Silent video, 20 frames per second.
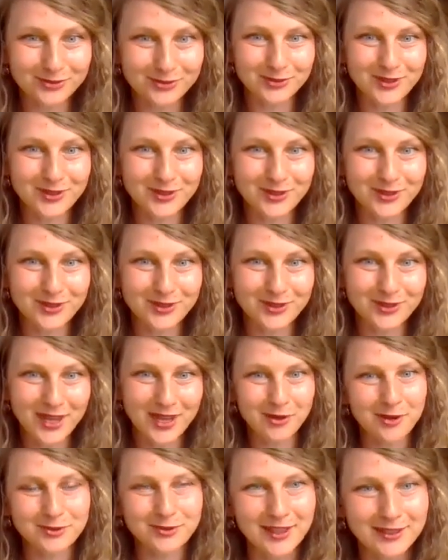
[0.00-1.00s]
to do now,
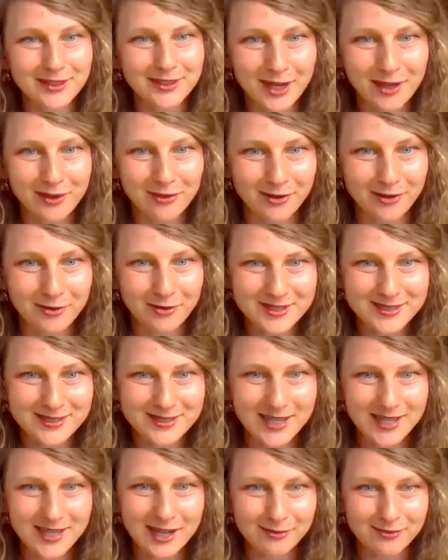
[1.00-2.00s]
how to take care of
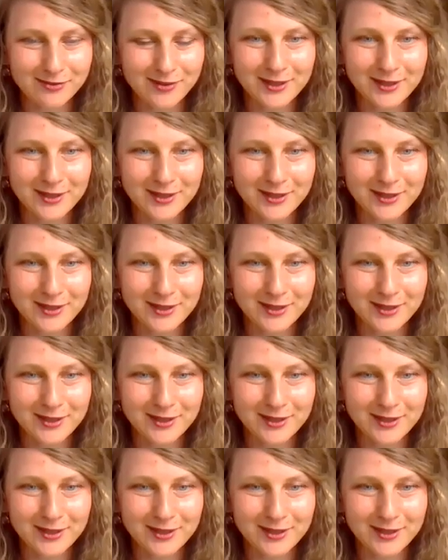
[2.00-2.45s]
ourselves,